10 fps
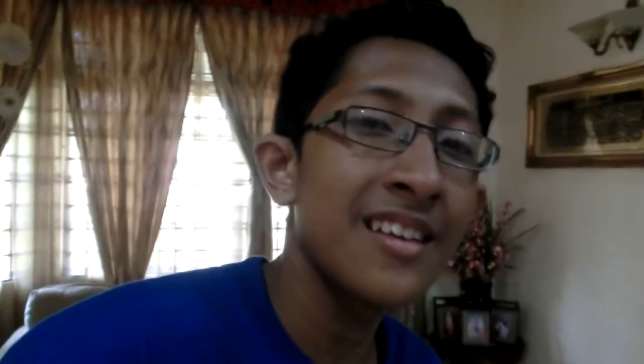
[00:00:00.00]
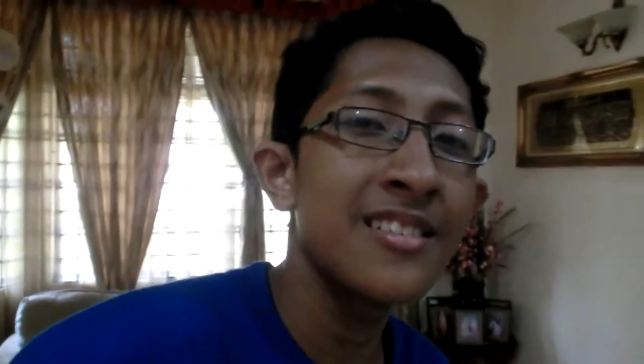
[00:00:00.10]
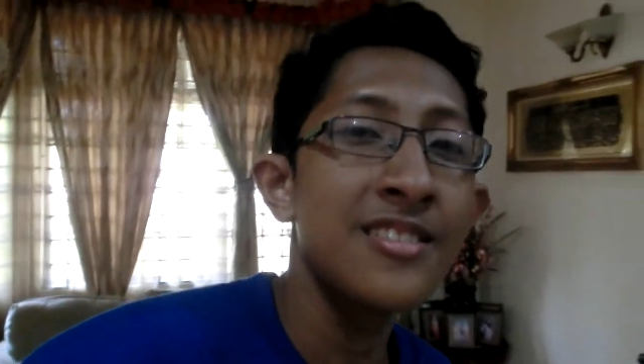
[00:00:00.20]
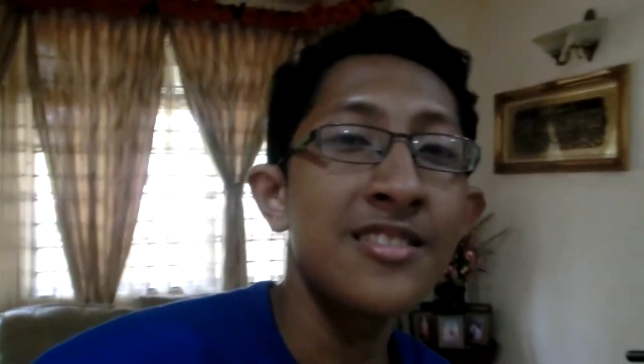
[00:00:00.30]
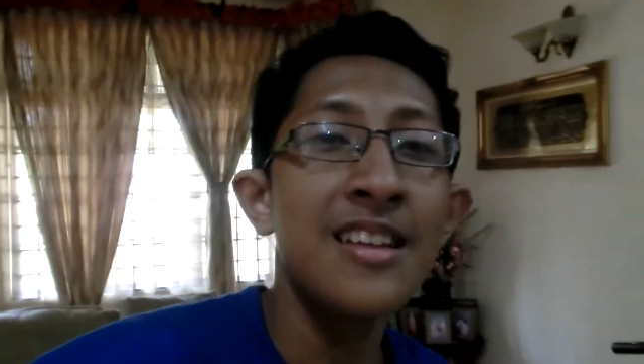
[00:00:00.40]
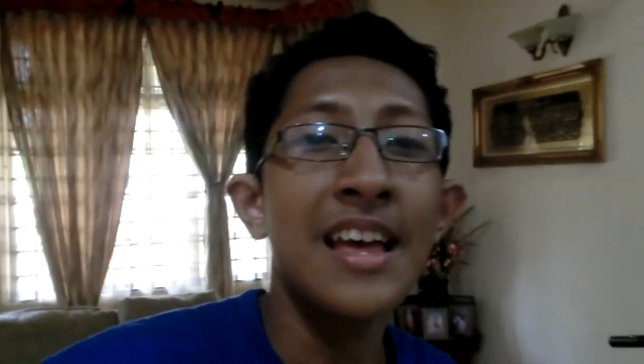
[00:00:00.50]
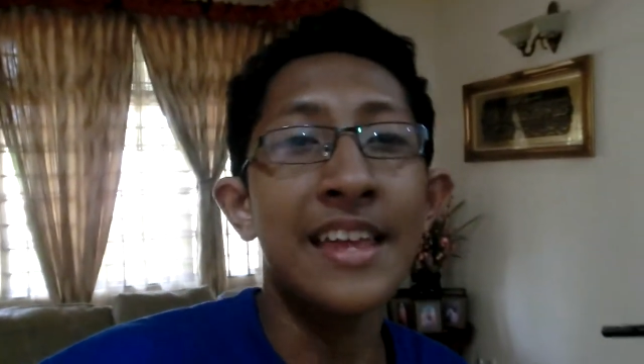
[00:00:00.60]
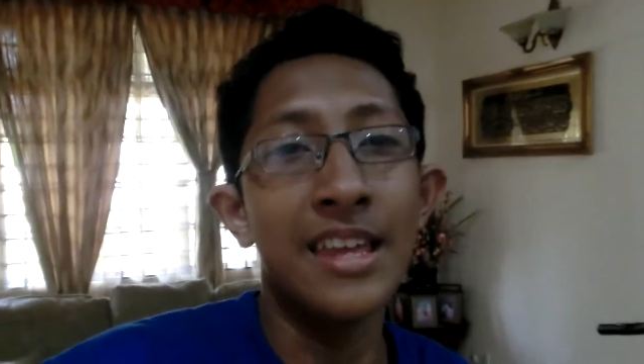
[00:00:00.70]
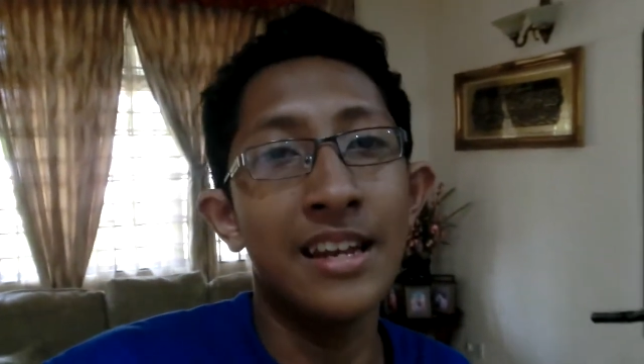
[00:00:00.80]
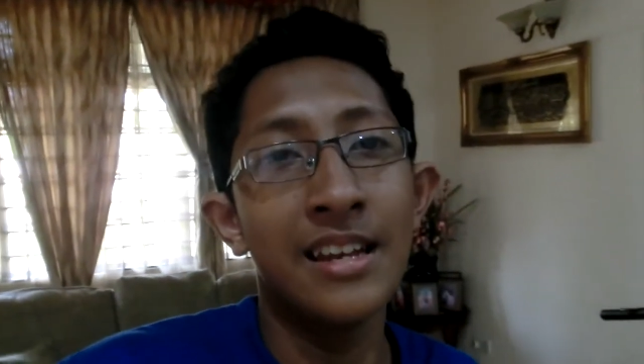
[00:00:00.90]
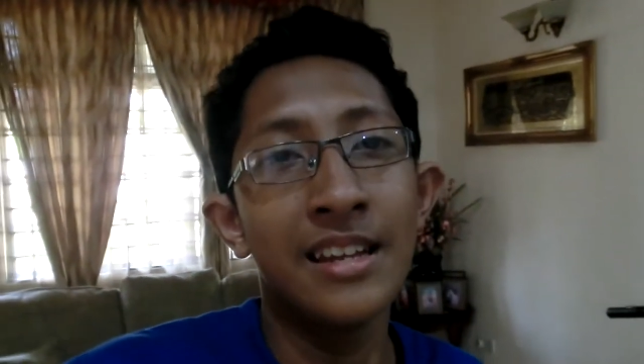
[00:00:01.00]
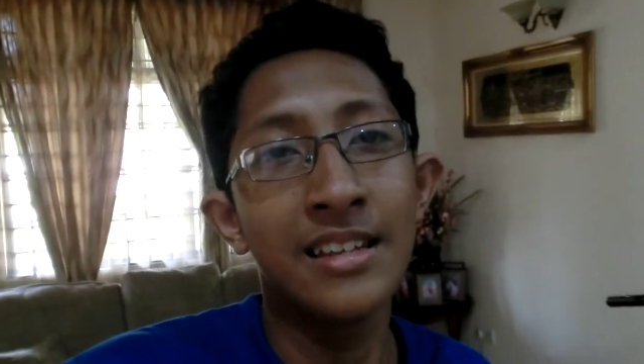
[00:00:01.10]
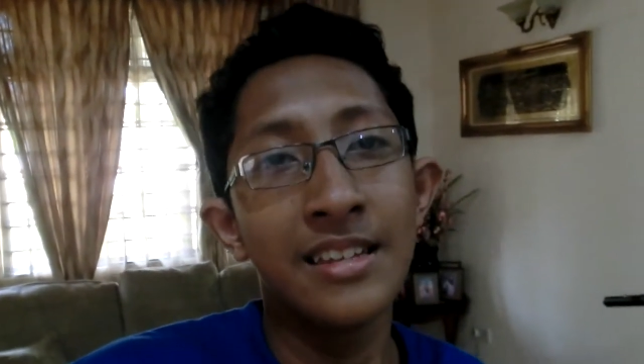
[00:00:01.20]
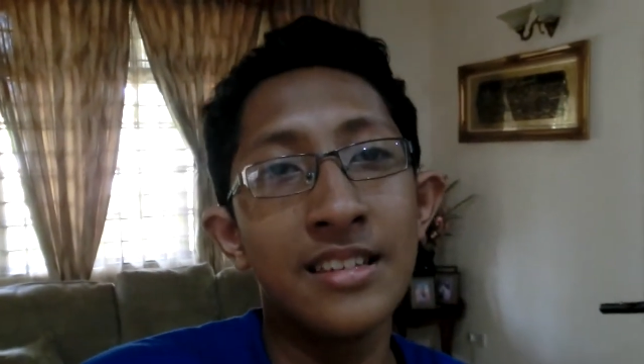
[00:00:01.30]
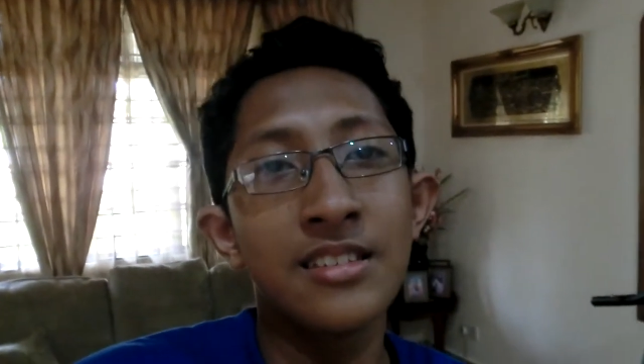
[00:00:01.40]
you should like it
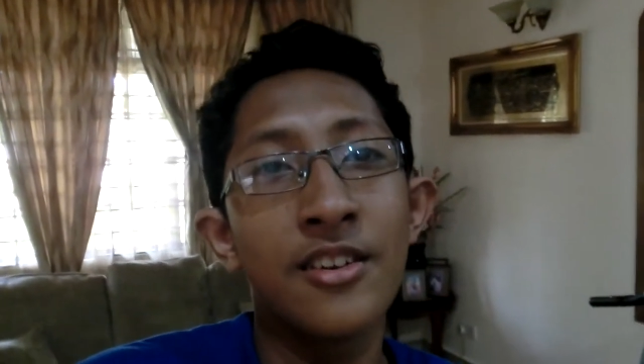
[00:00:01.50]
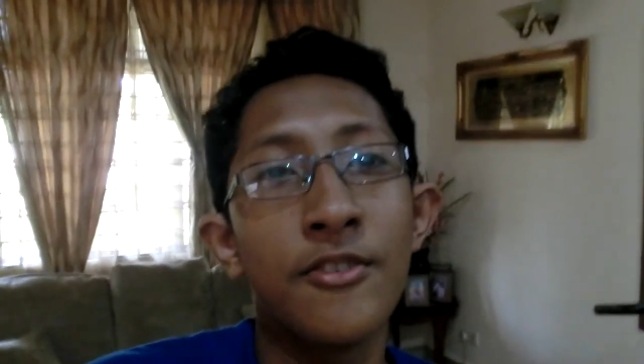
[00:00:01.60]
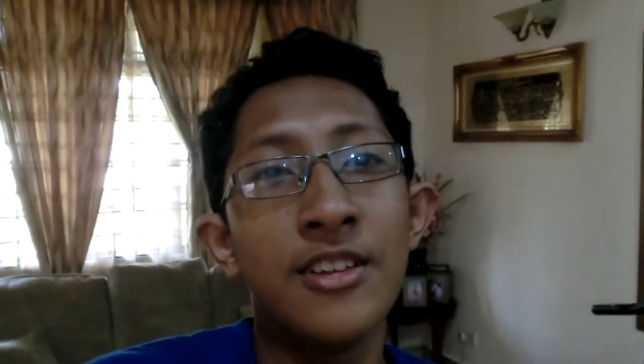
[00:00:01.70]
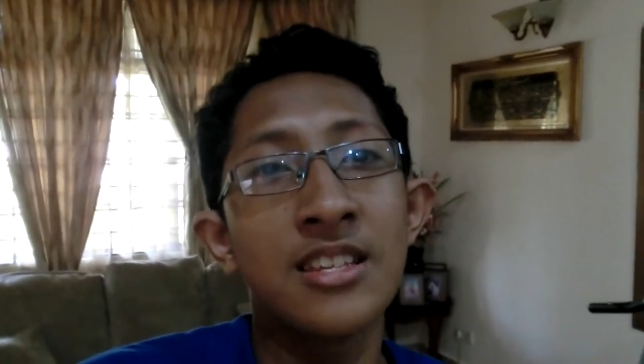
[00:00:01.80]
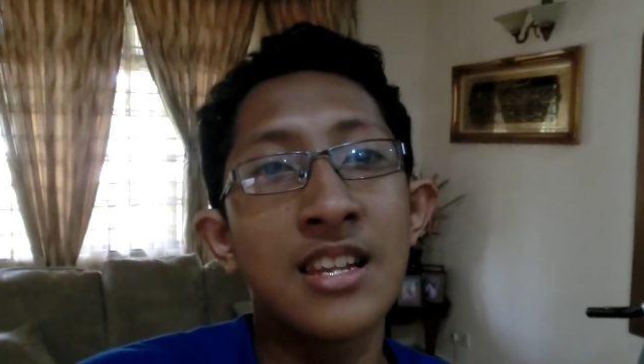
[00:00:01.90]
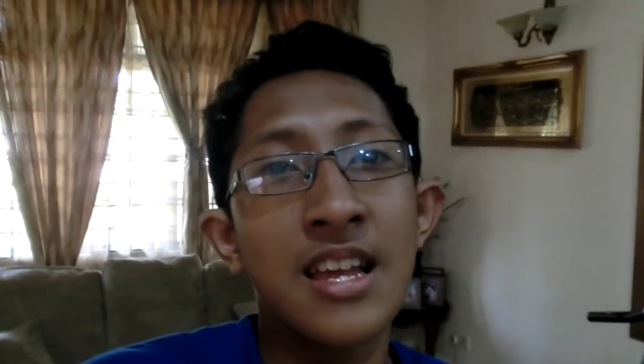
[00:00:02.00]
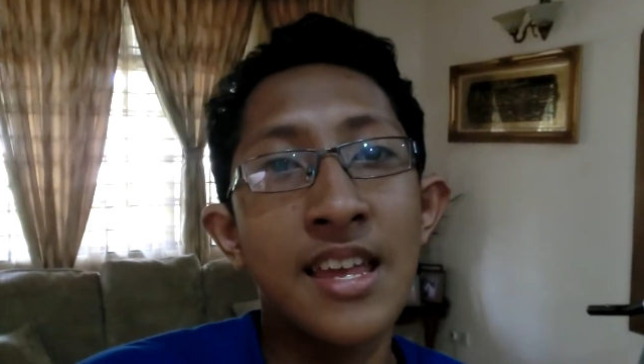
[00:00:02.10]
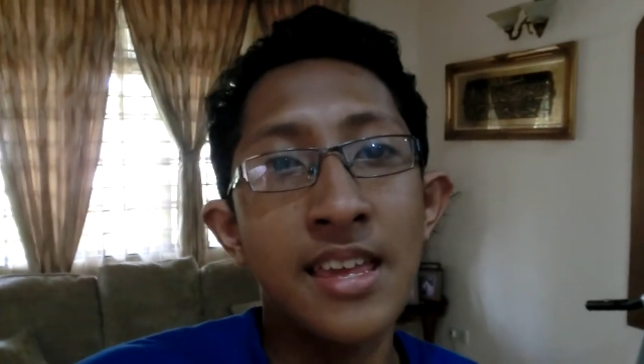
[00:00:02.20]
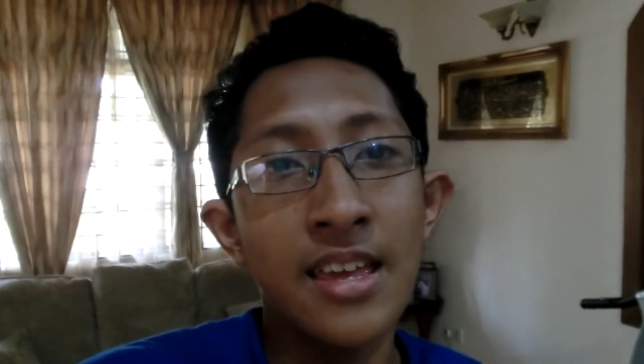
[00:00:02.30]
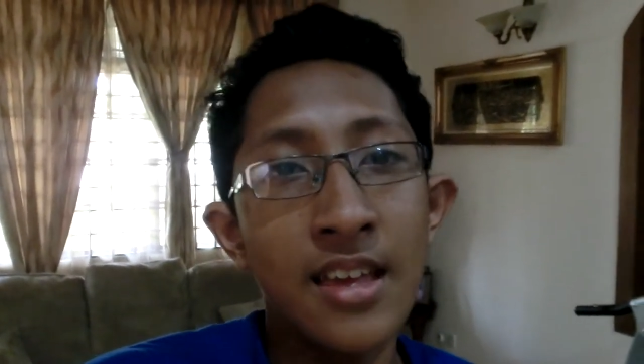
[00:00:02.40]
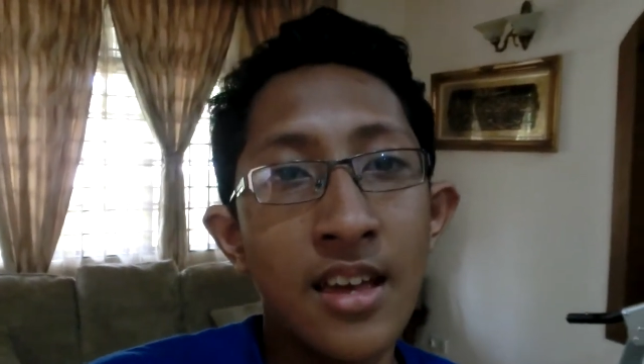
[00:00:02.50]
instead of disliking